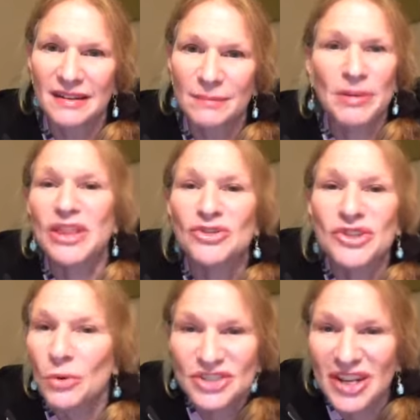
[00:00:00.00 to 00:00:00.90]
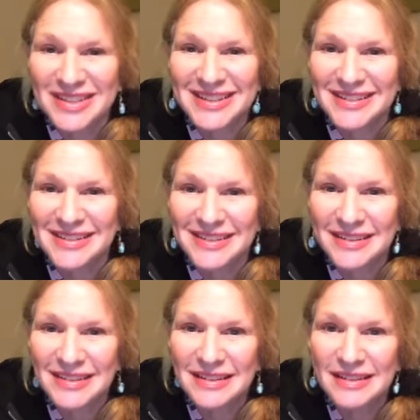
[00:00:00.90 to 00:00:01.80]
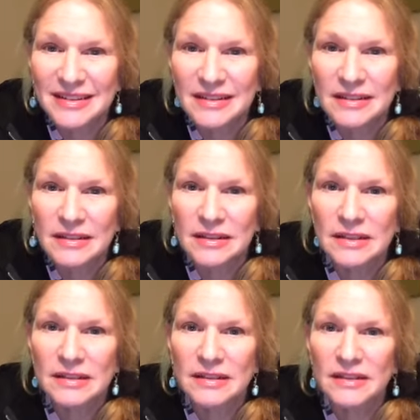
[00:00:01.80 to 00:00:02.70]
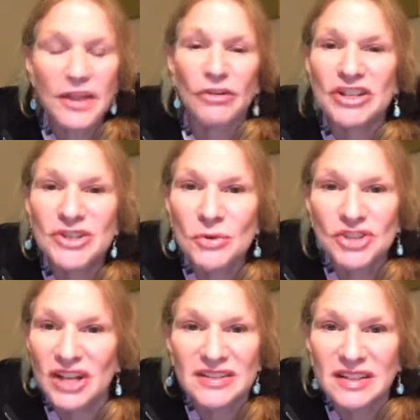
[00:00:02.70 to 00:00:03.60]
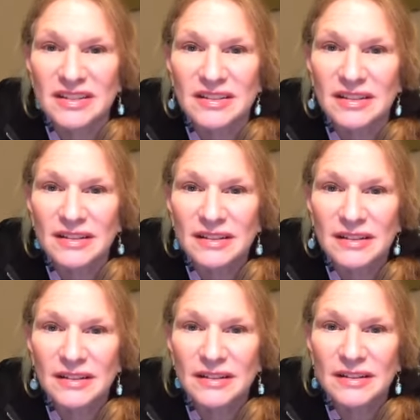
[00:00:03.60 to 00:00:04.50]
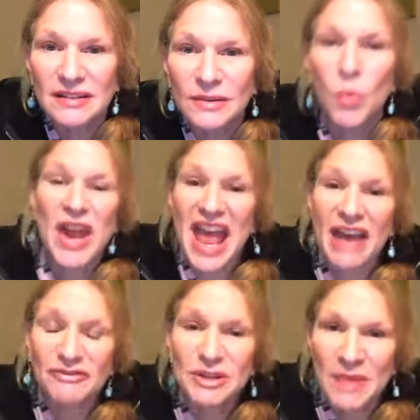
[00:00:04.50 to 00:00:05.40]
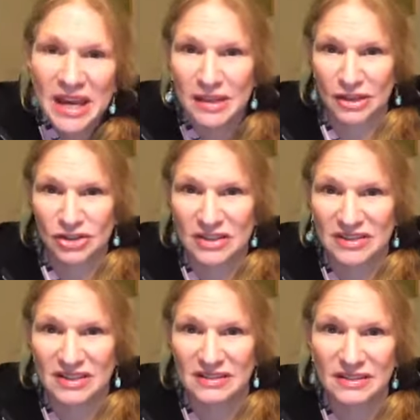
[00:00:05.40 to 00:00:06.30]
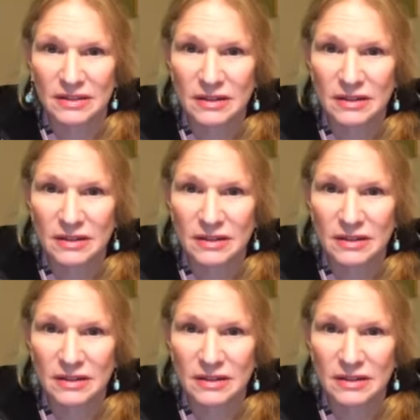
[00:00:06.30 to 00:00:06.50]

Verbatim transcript: But there's no justice. There is no justice. We have to make the justice.